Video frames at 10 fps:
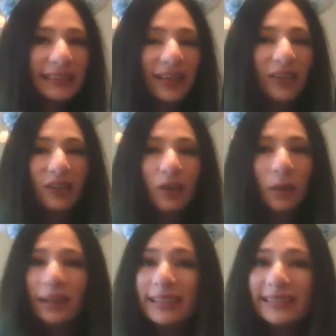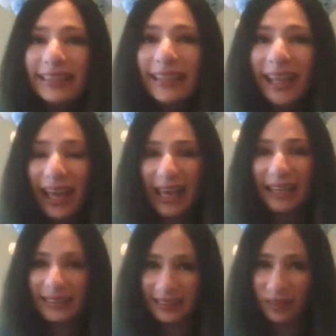So you don't want to get sick
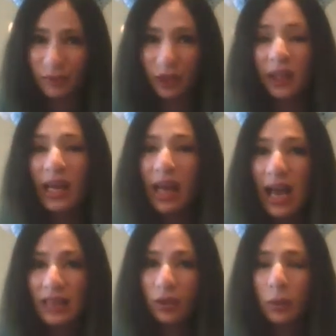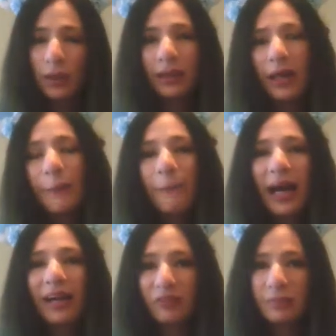at Disney World, and you don't want to come
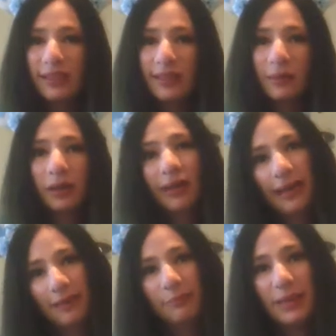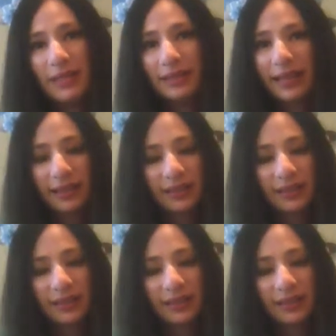back from Disney World and be sick.